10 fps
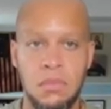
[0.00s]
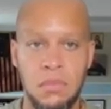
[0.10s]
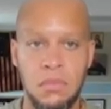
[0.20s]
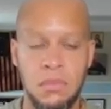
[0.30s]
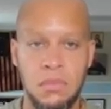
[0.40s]

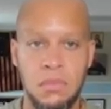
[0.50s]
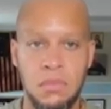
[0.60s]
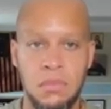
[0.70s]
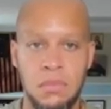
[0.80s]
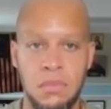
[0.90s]

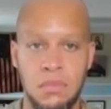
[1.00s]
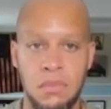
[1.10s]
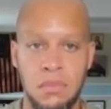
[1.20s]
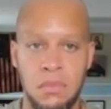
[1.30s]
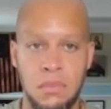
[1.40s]

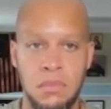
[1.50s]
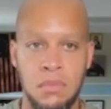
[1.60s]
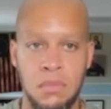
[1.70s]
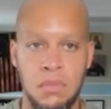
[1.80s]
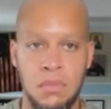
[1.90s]

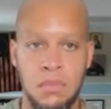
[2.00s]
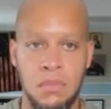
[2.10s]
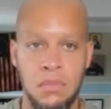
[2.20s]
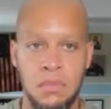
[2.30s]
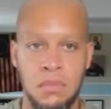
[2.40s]

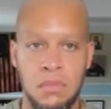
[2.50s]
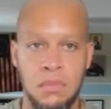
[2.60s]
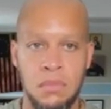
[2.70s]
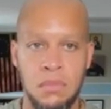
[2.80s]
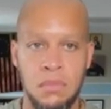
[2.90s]

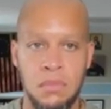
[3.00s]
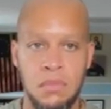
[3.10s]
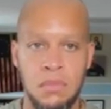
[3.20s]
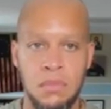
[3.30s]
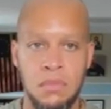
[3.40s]

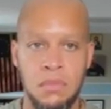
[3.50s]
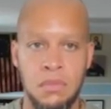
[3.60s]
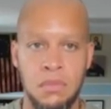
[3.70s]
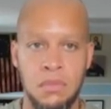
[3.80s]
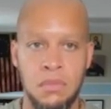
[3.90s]

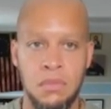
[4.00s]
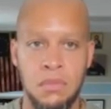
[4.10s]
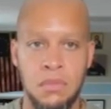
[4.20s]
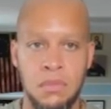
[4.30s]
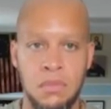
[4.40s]

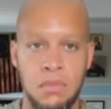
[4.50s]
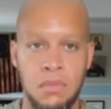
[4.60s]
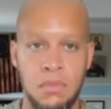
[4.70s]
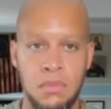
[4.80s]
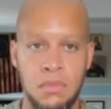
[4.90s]

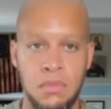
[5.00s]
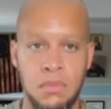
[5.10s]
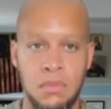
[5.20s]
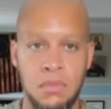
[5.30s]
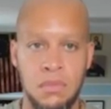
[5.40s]

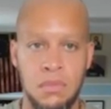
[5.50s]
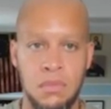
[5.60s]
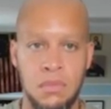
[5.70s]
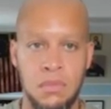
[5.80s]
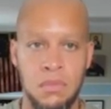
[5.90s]

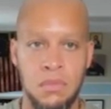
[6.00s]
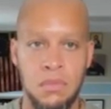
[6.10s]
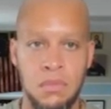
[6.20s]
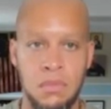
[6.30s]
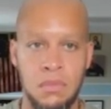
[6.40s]

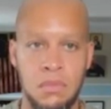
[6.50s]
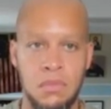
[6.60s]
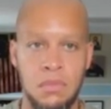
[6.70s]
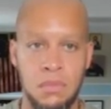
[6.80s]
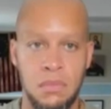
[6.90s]

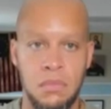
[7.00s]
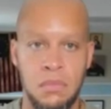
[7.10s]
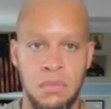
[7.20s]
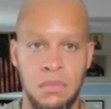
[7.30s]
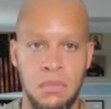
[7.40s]

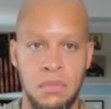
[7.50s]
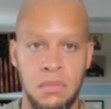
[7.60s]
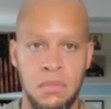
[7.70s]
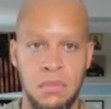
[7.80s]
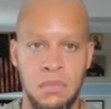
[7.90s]
No words are spoken by the person on screen.